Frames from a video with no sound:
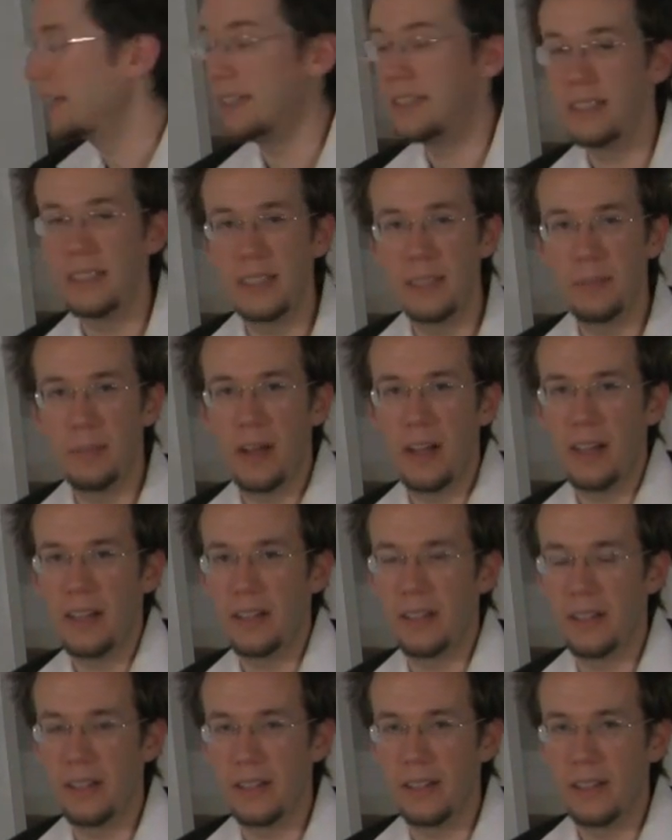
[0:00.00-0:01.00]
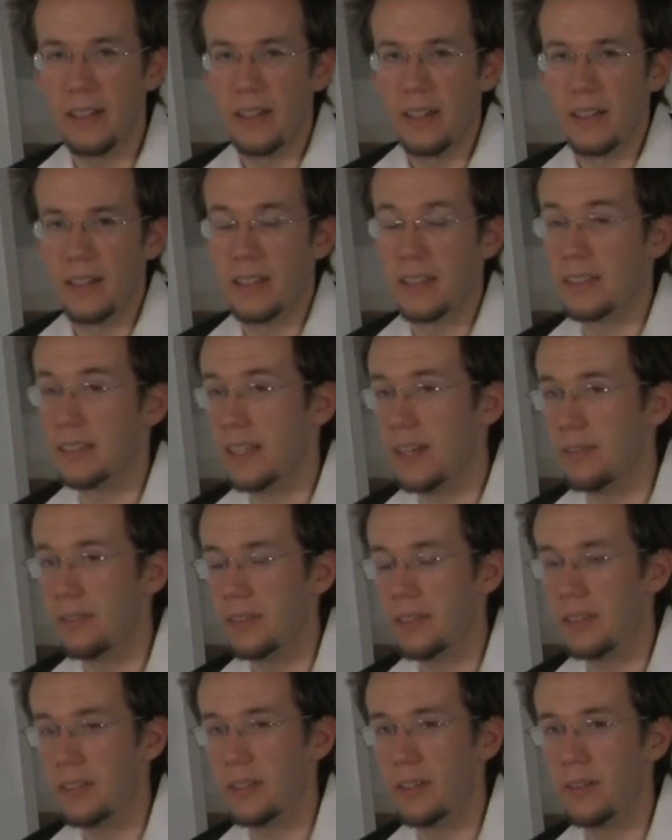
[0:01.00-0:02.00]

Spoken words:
in D minor, the 7th